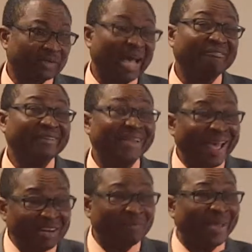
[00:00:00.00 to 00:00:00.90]
I've
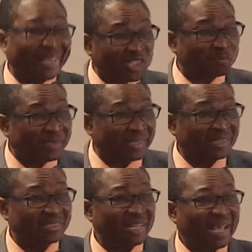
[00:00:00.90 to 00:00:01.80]
learned by
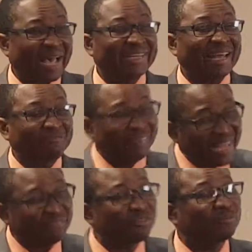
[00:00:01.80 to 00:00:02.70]
experience and I've
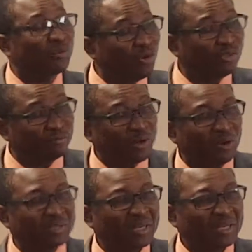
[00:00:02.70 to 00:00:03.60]
learned from the Word of
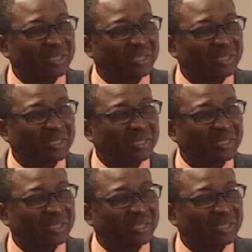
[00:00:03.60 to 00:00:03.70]
God